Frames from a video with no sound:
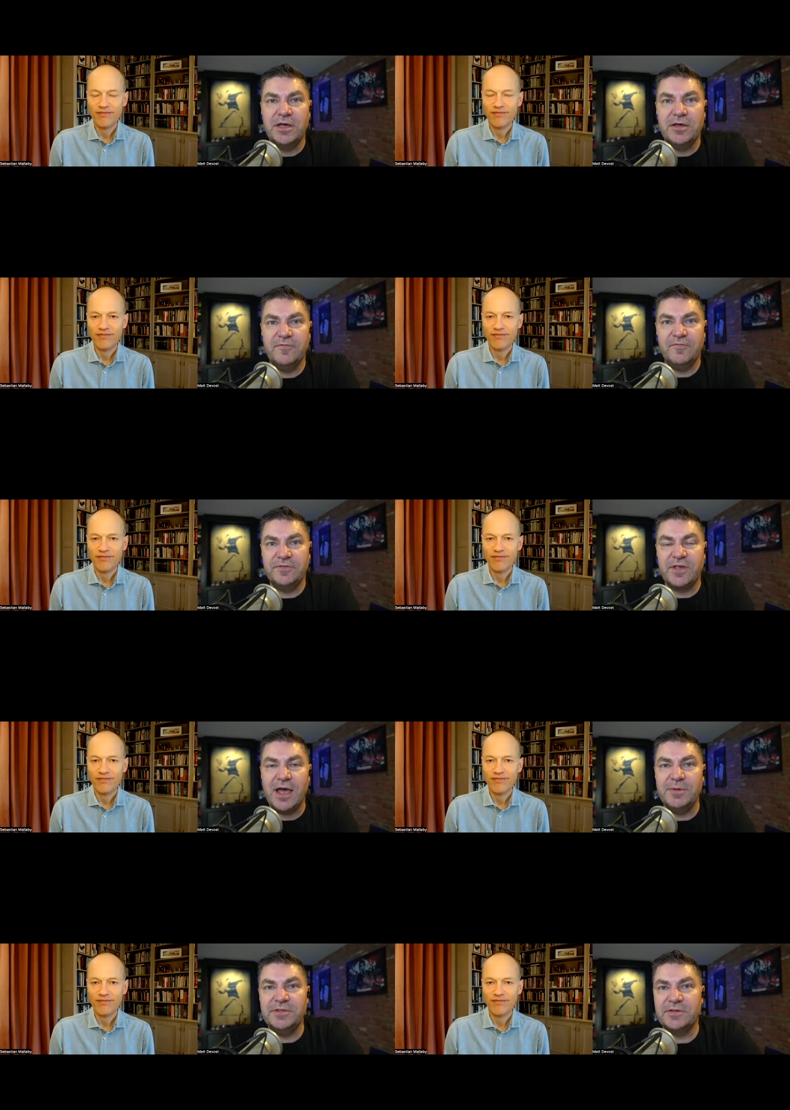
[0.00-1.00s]
Speaker 1: of
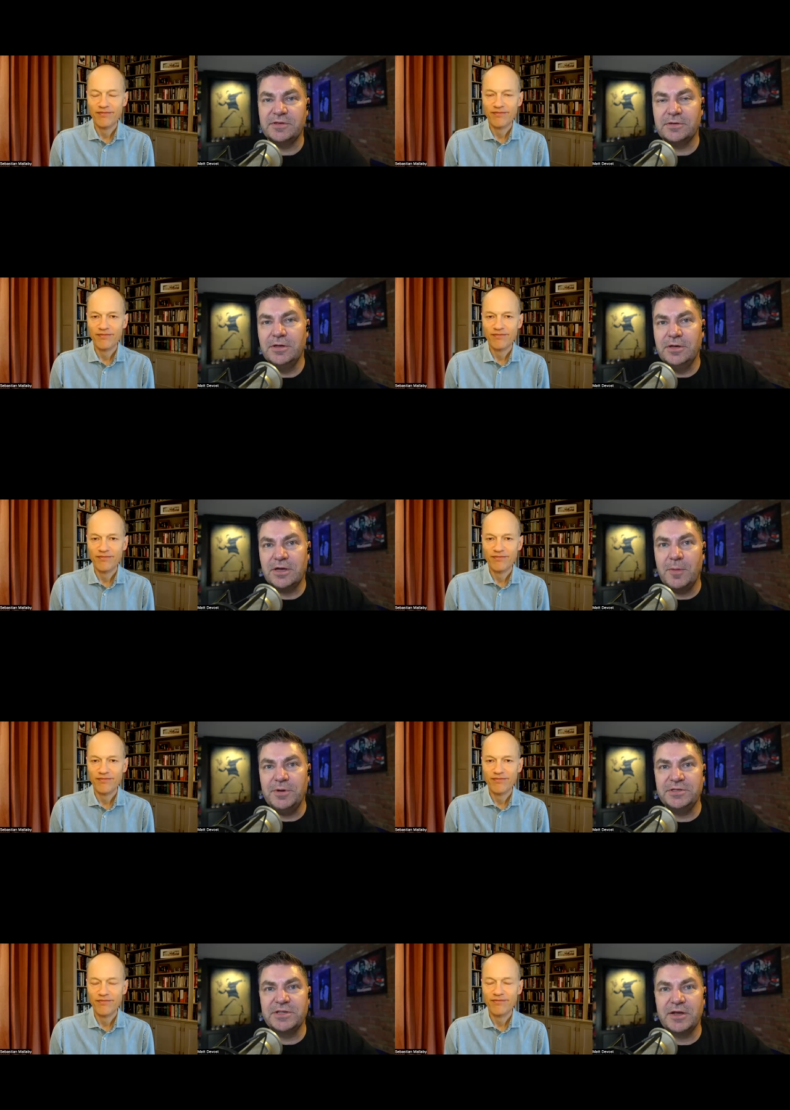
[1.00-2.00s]
Simons and
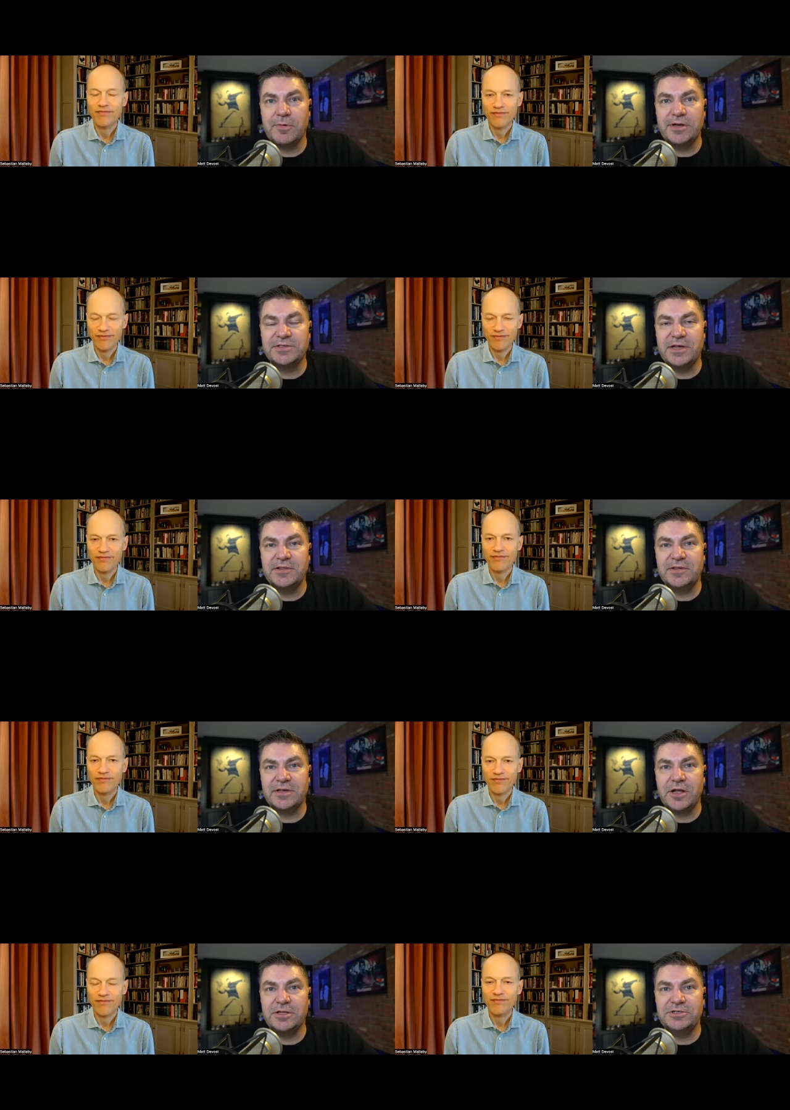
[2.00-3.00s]
companies like Renaissance
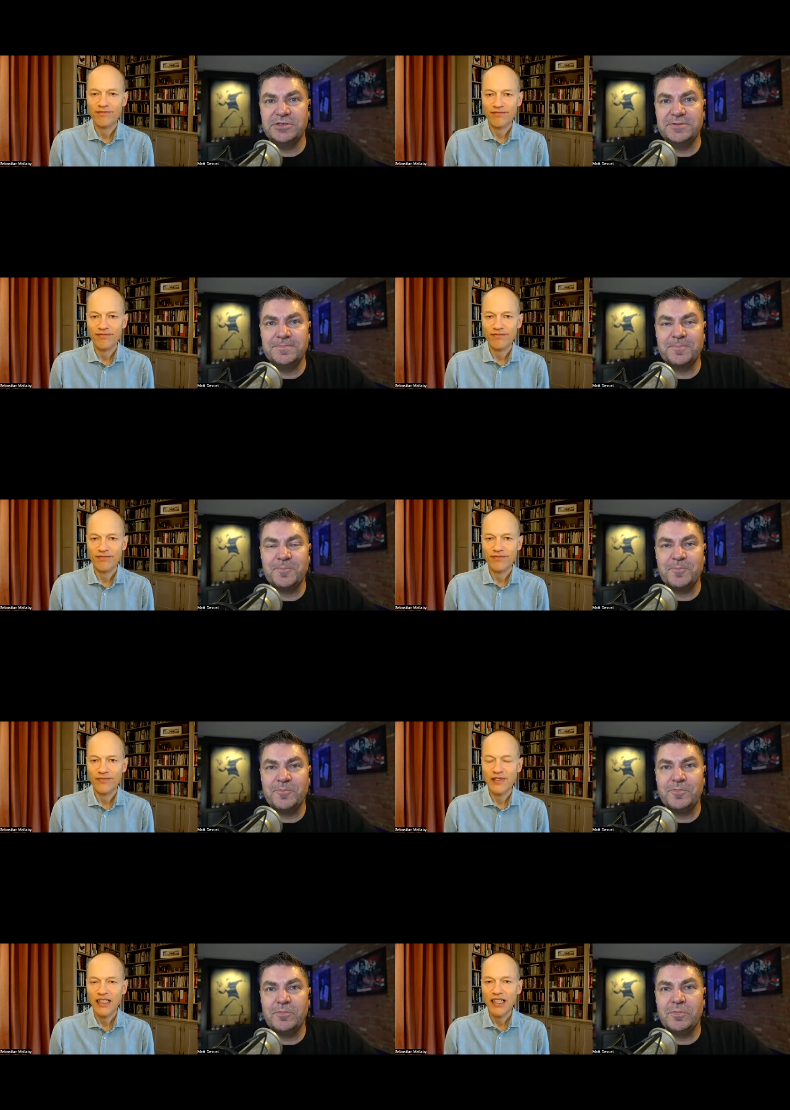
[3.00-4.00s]
Technologies?
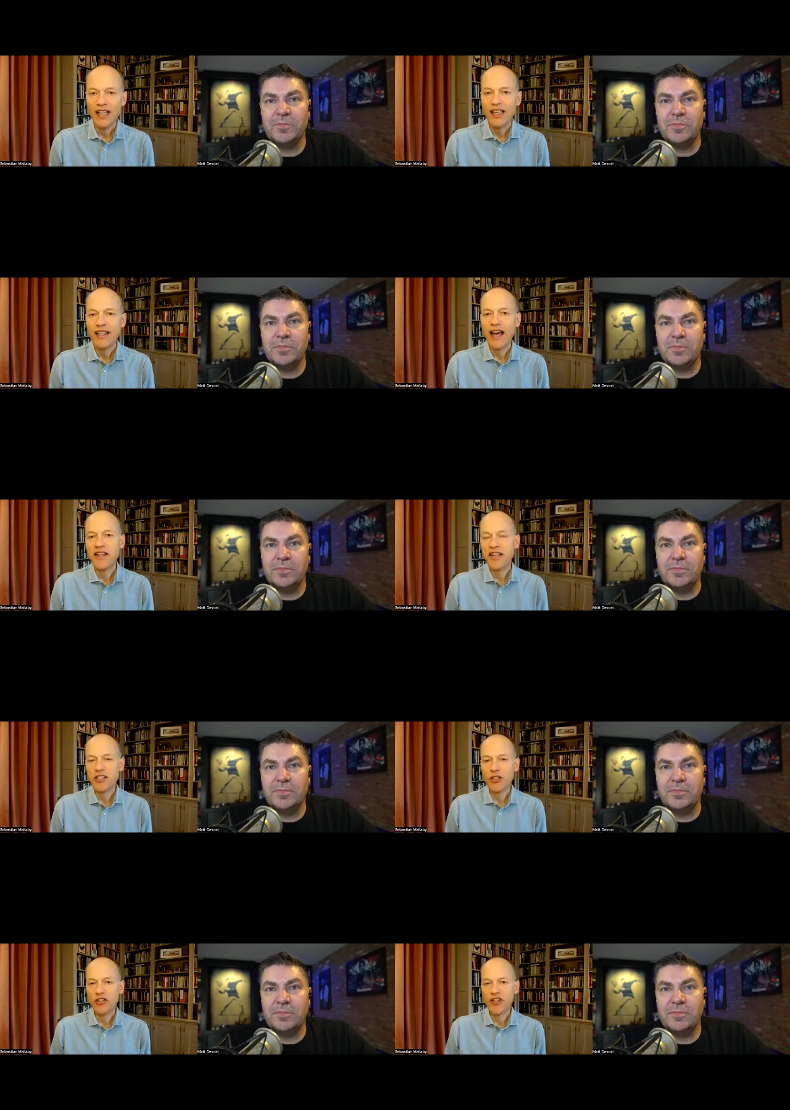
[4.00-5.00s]
Speaker 2: Yeah, and it's a
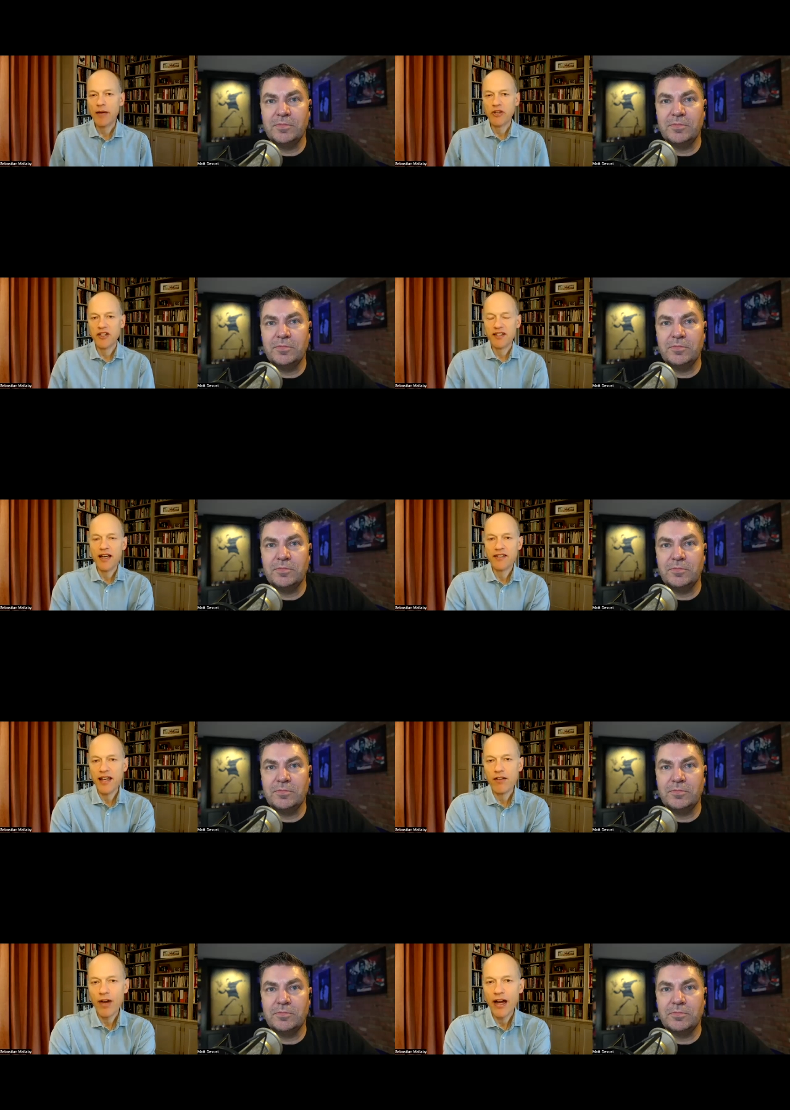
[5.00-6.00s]
good time to discuss
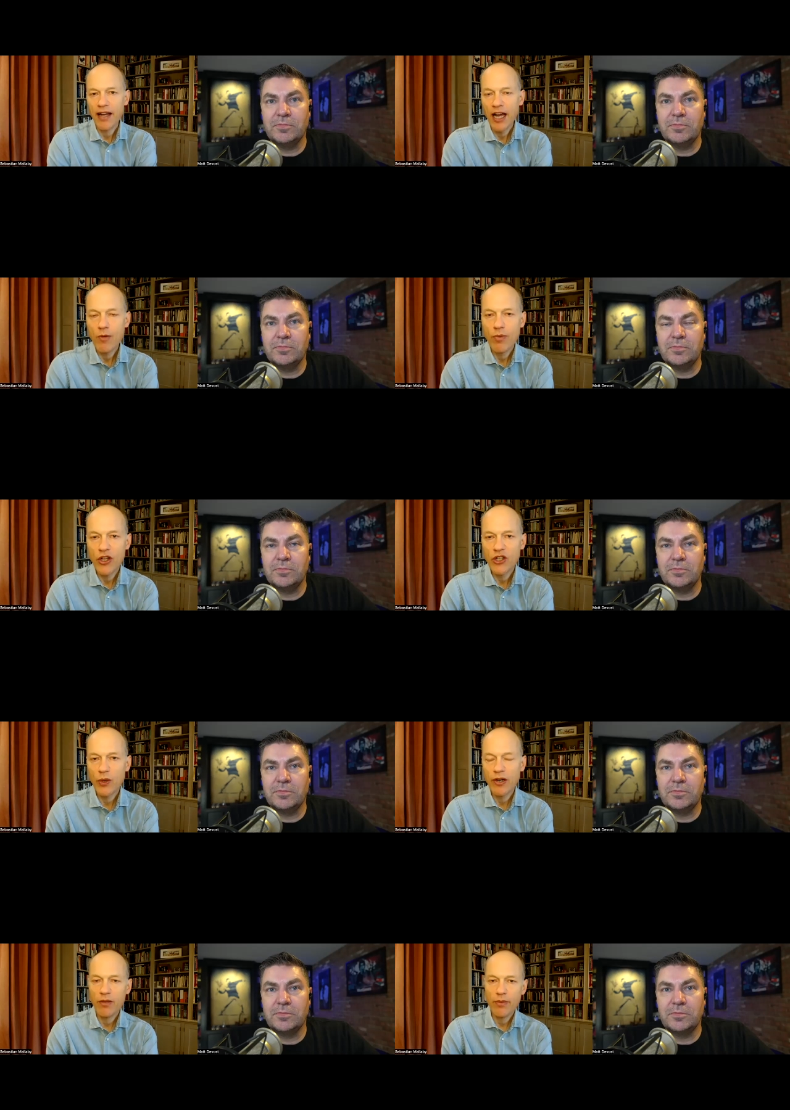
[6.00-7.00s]
that right now because we're
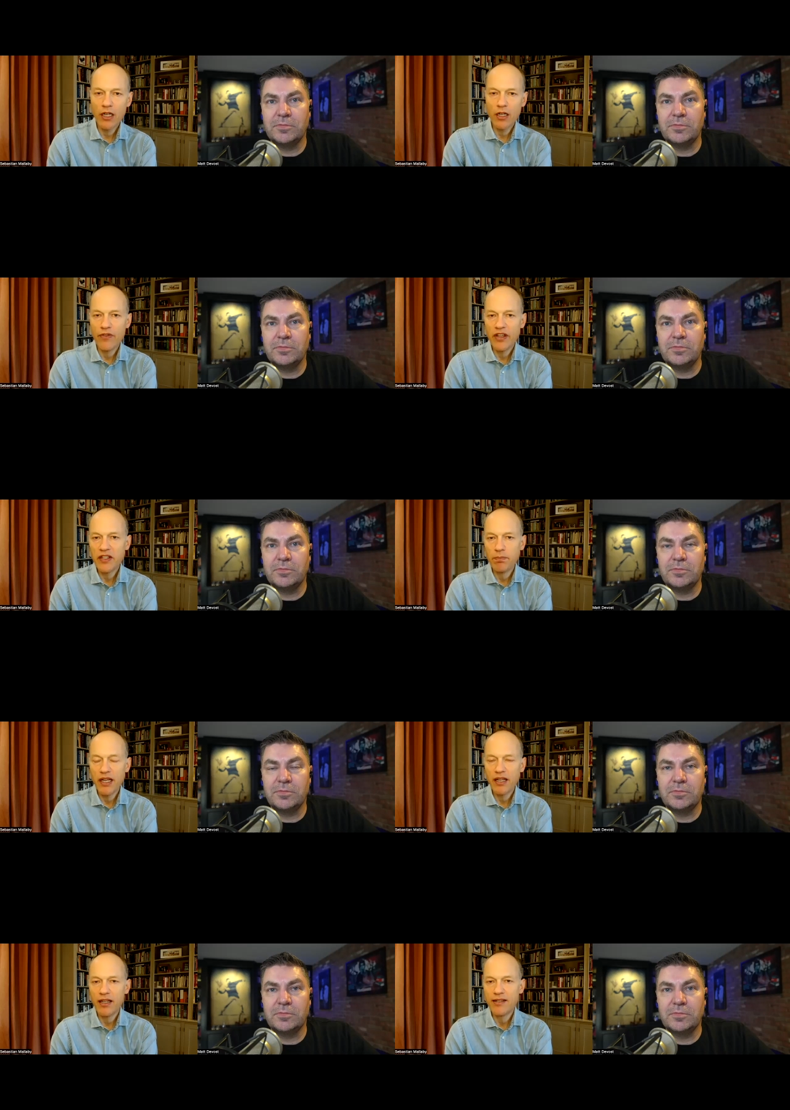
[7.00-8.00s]
in the middle of this
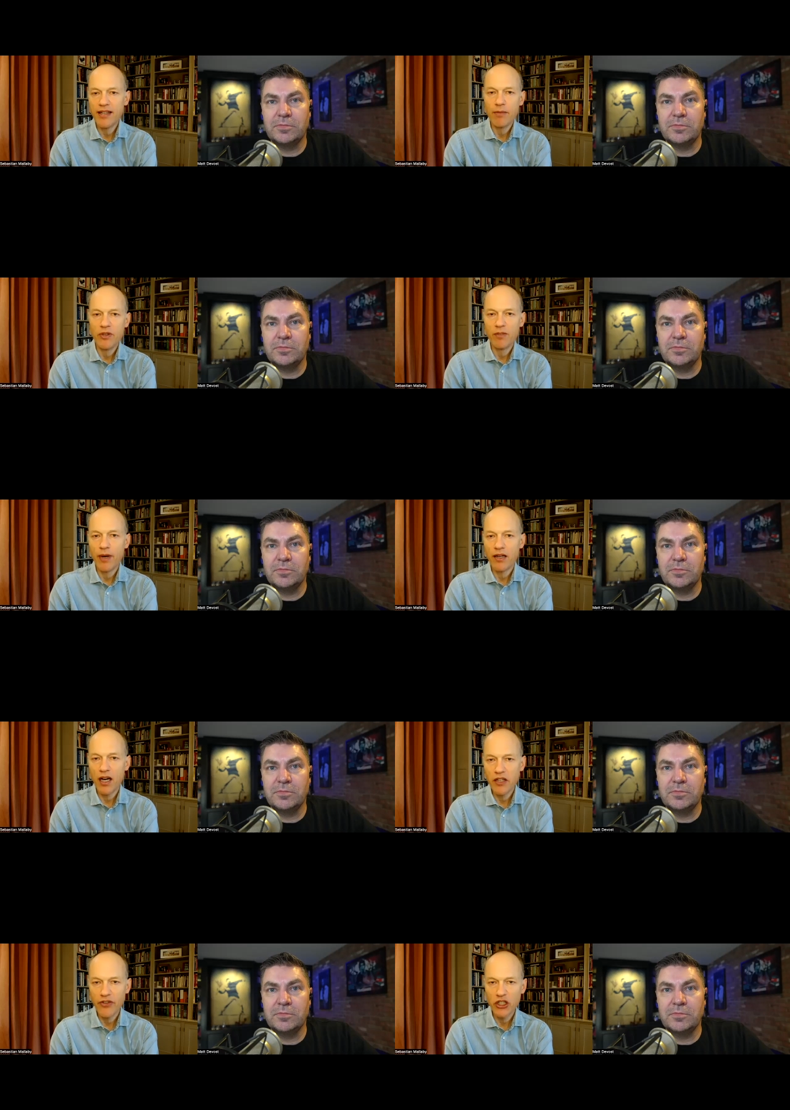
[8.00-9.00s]
big excitement about
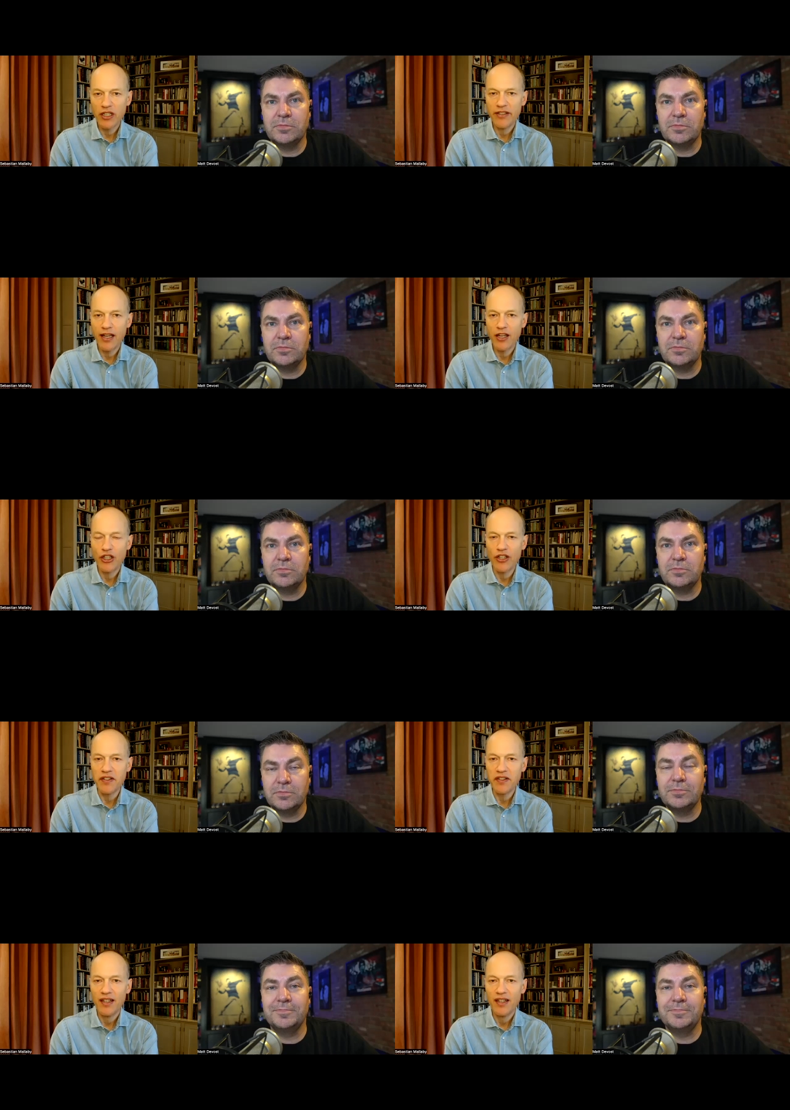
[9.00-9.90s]
artificial intelligence.